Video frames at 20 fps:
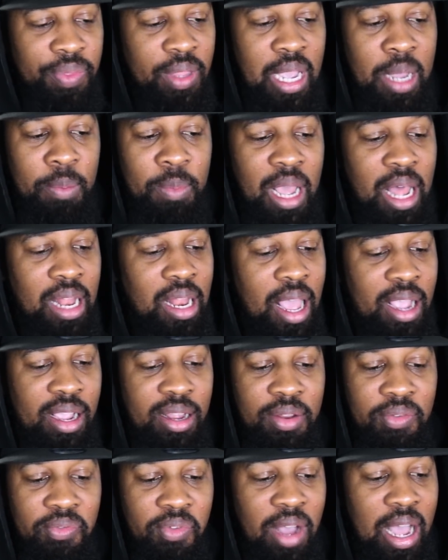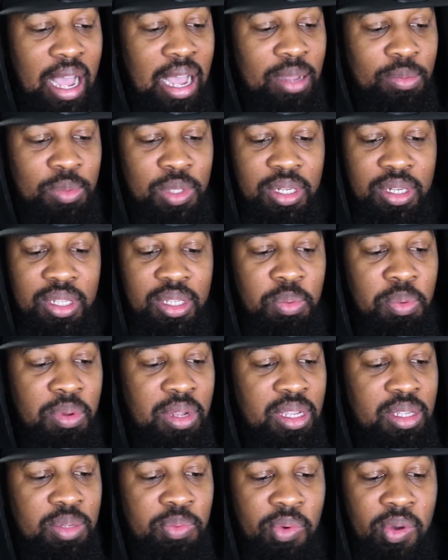I'm not liking the vibes in this
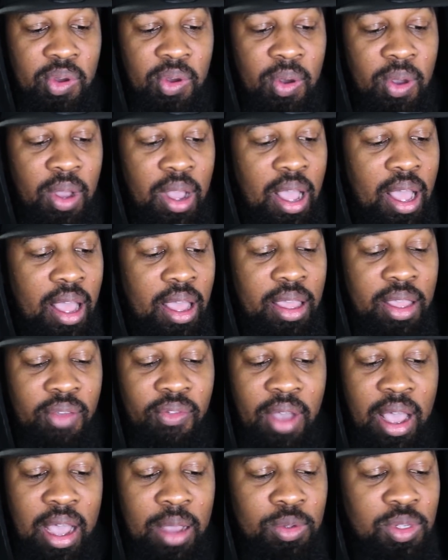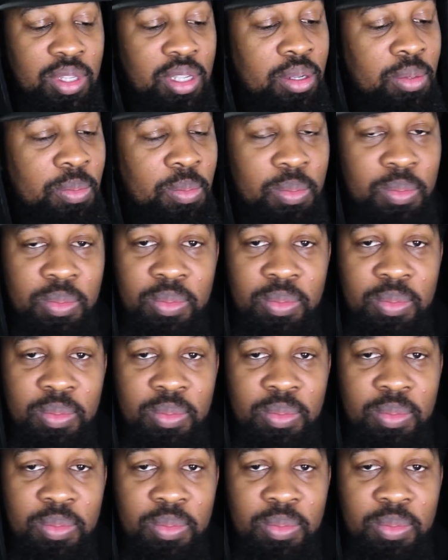place, bro. I, if I was him,